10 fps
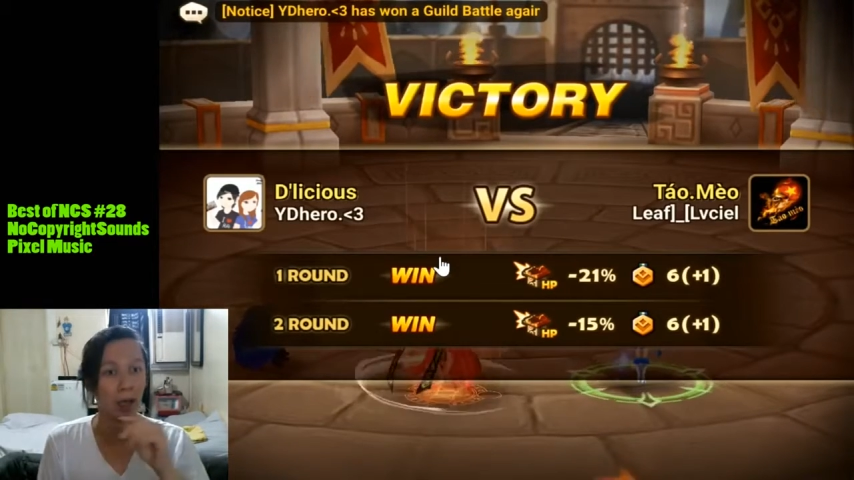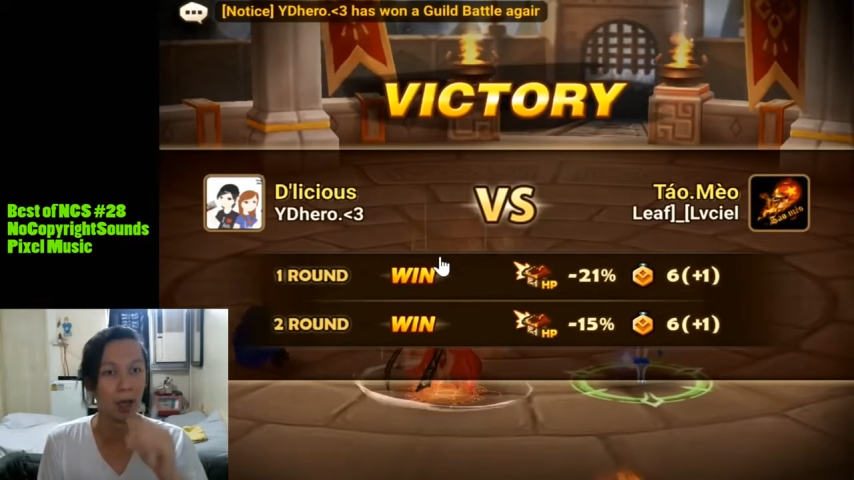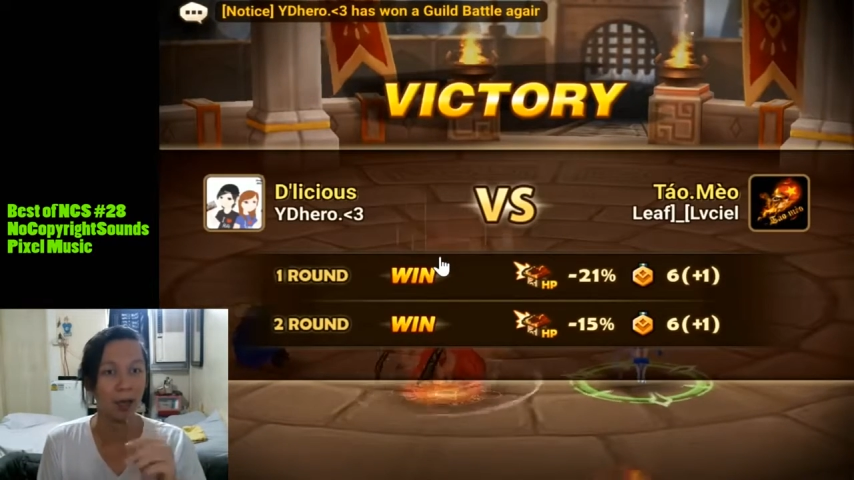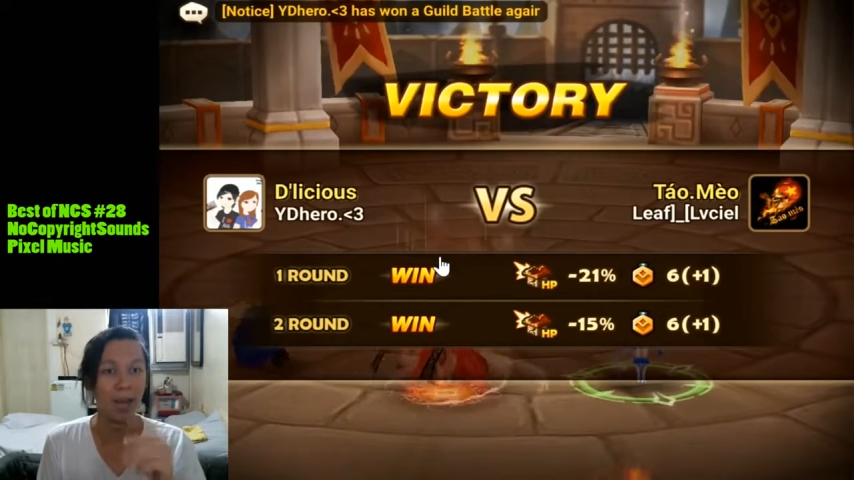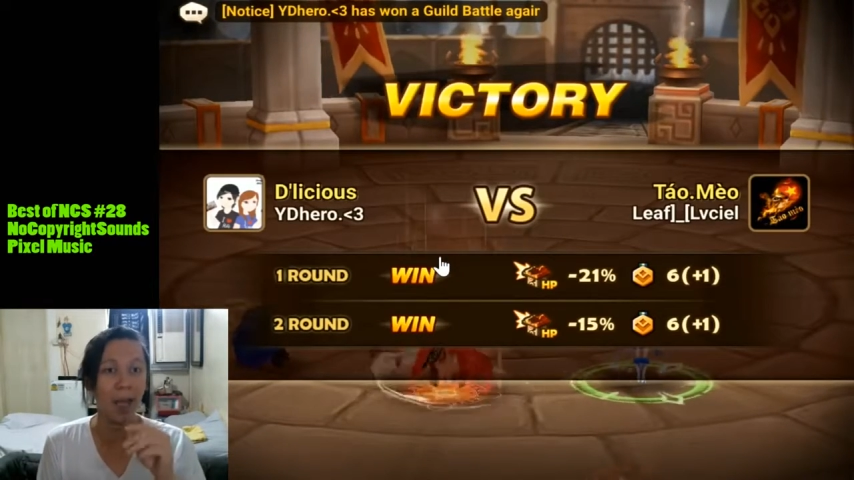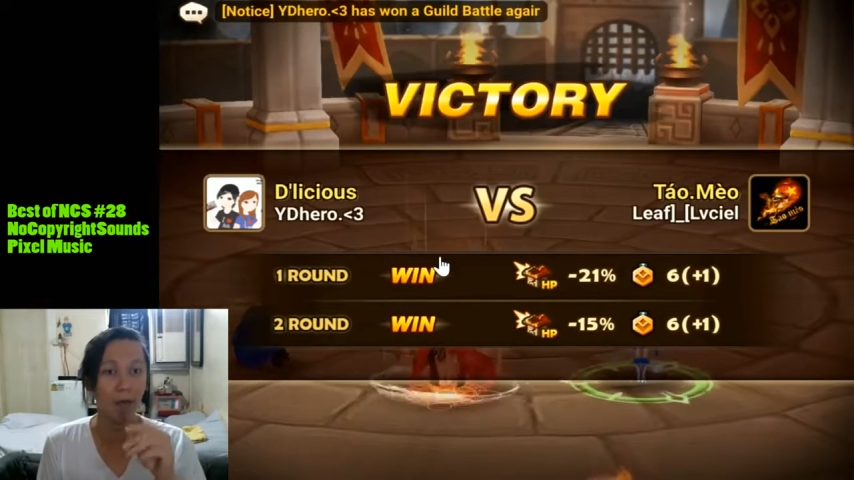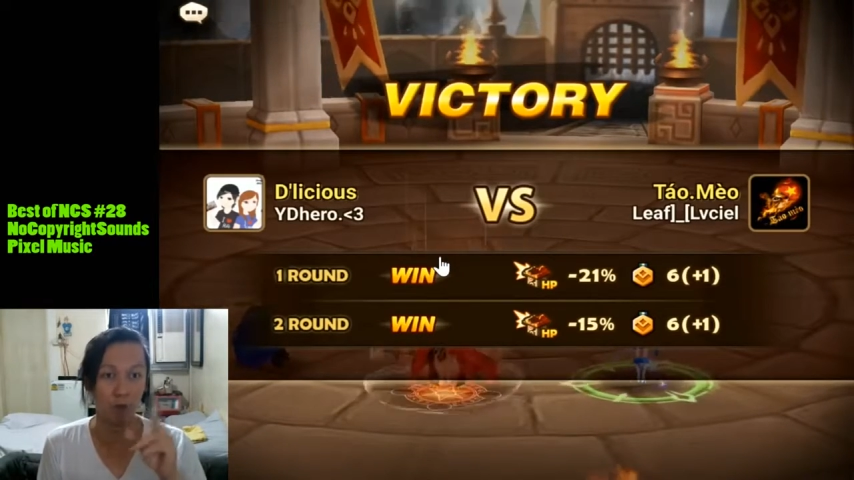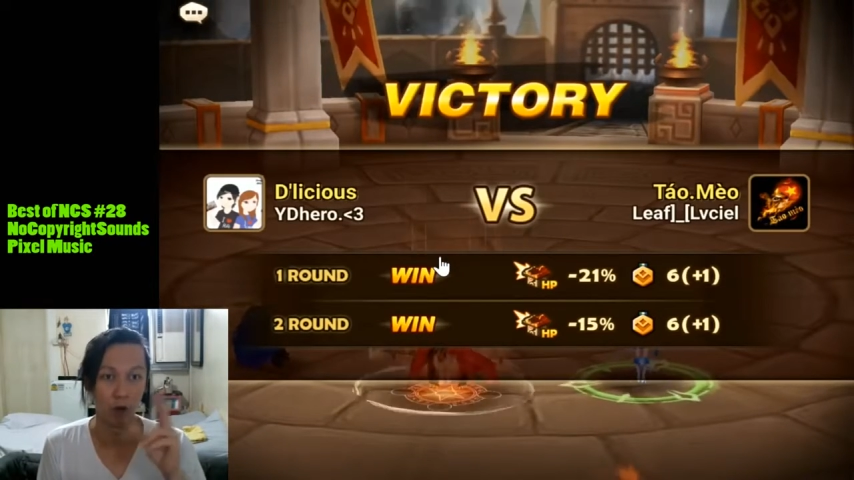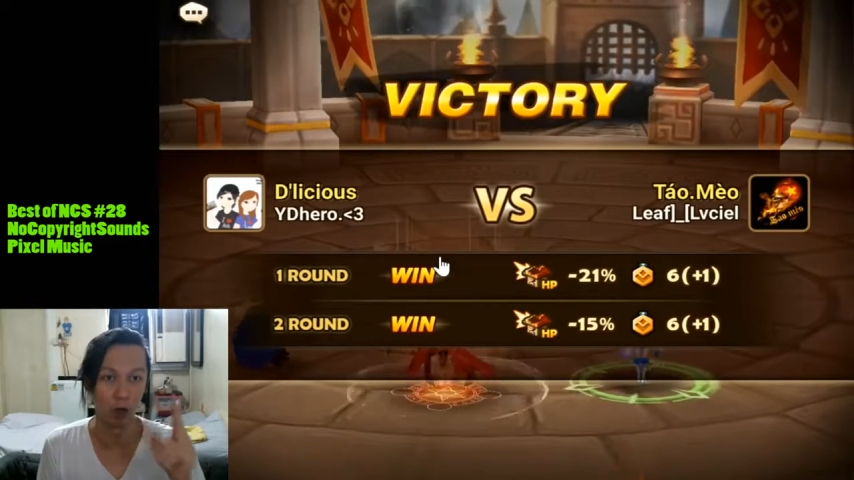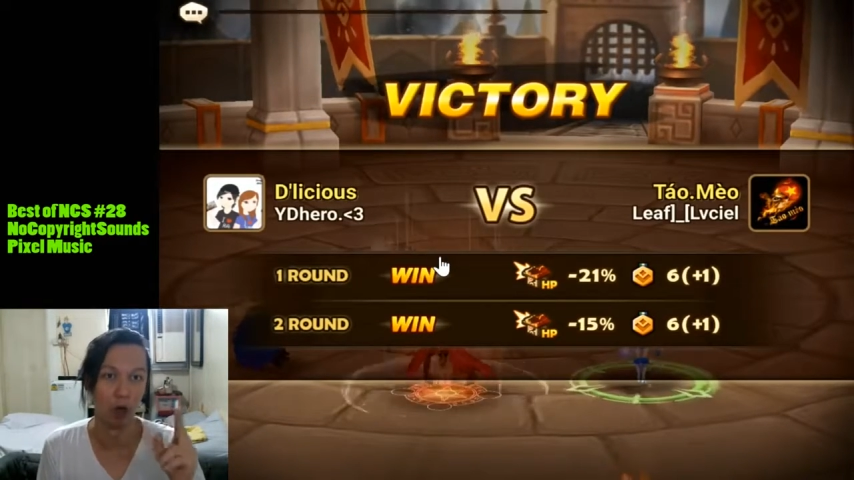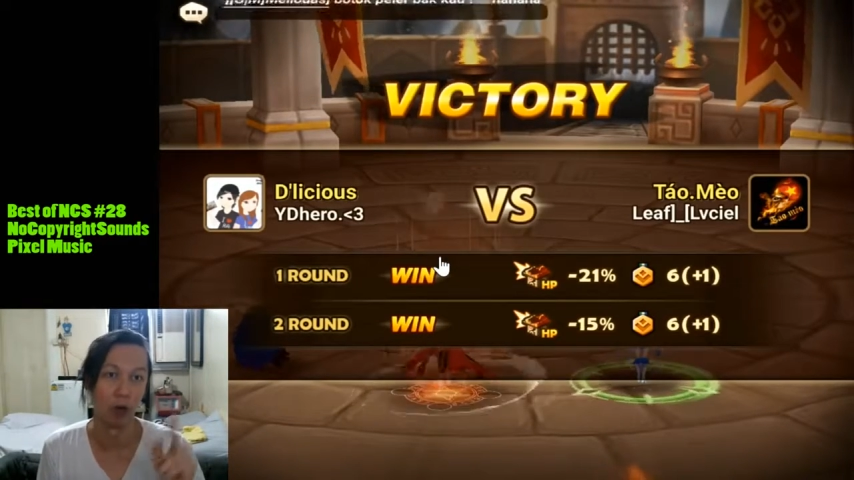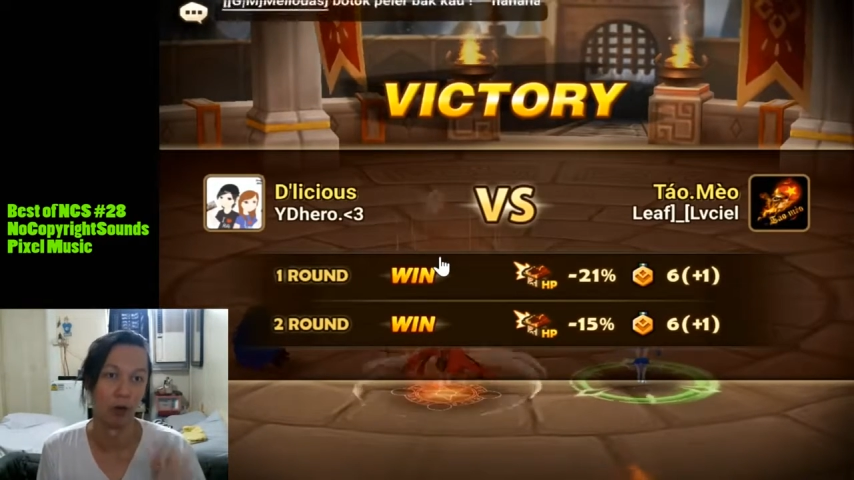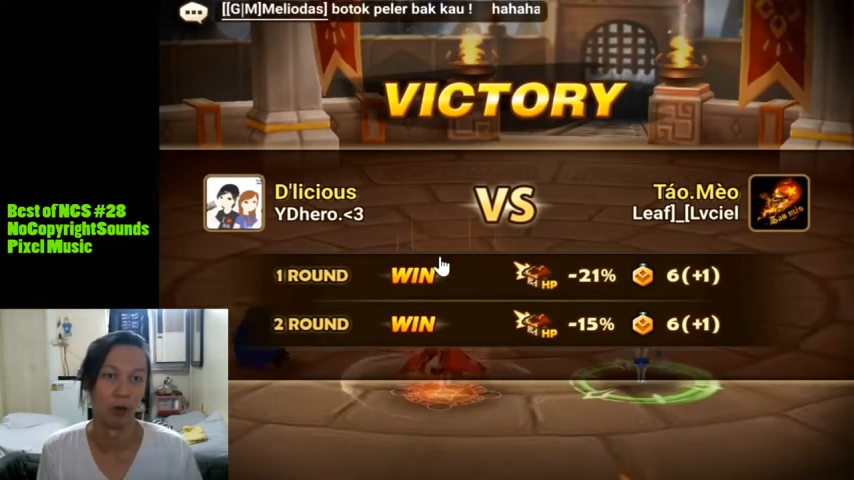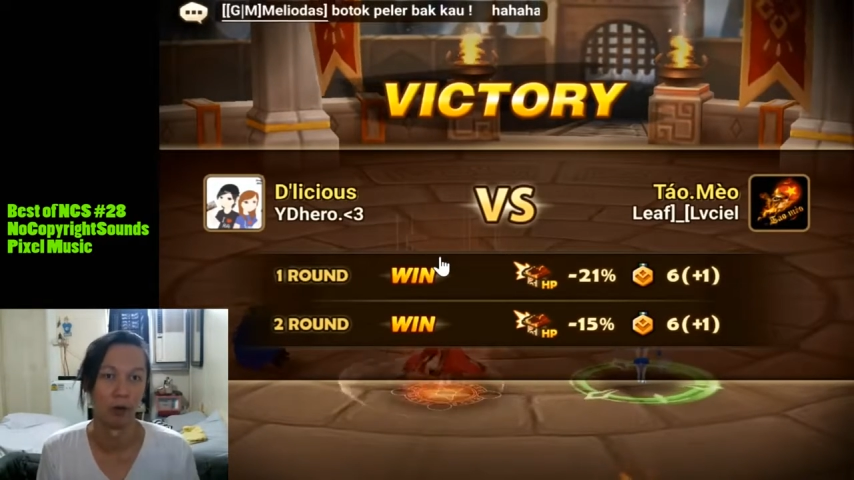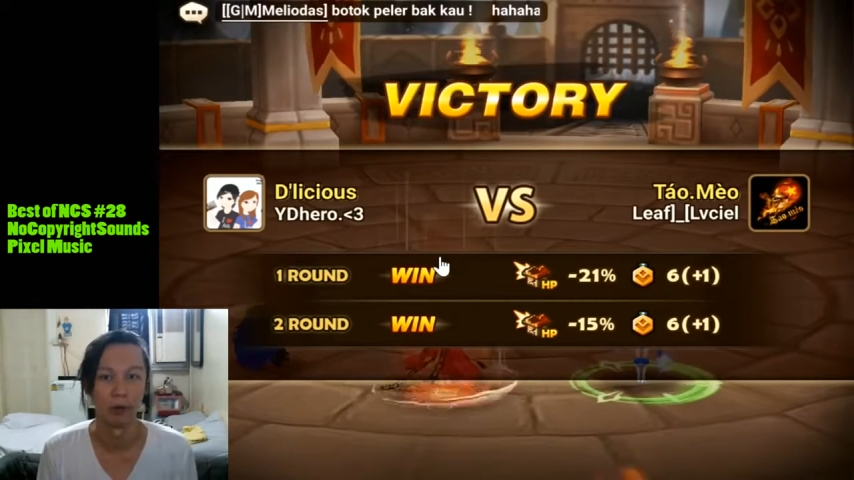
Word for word: alive for longer,